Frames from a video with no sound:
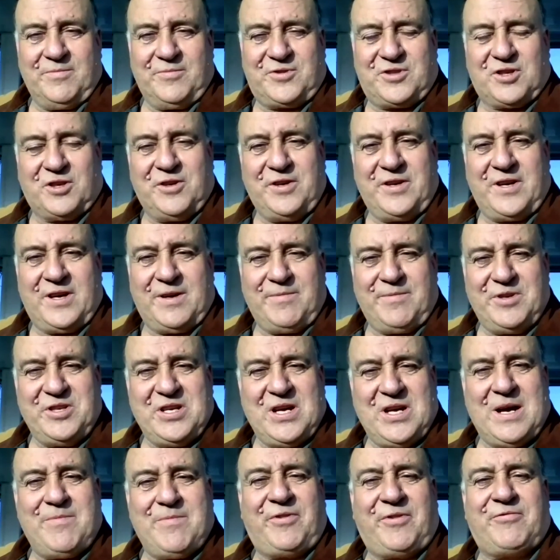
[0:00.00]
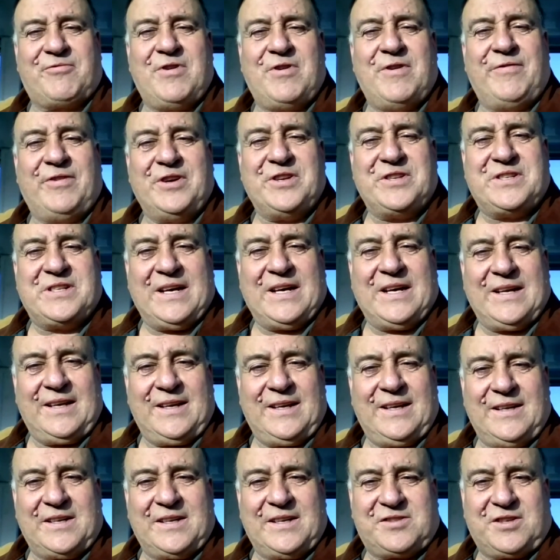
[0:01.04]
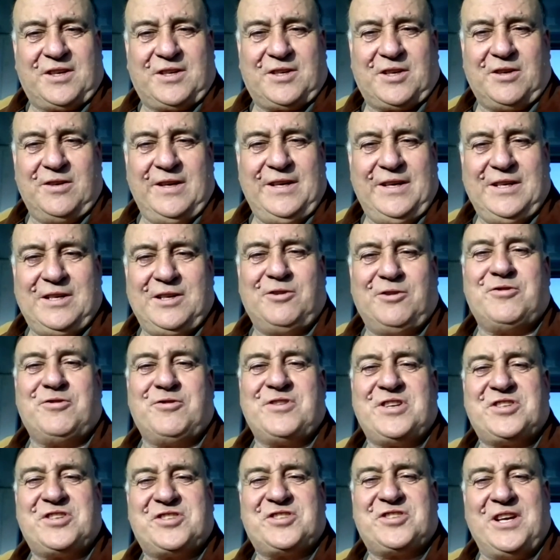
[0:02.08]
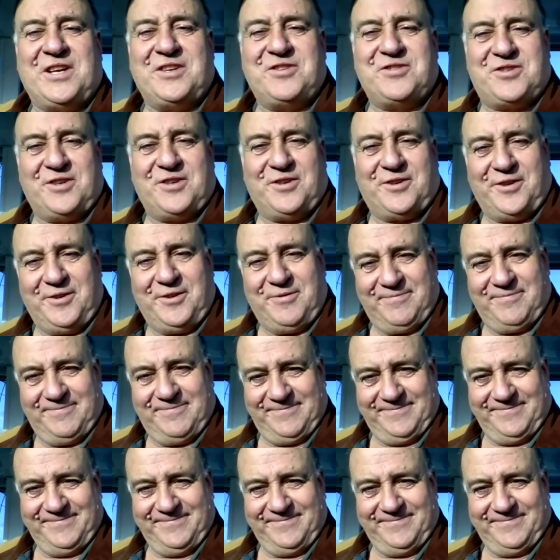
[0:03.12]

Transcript: I'm tied up in Yarmouth River today, and that's inglorious sunshine.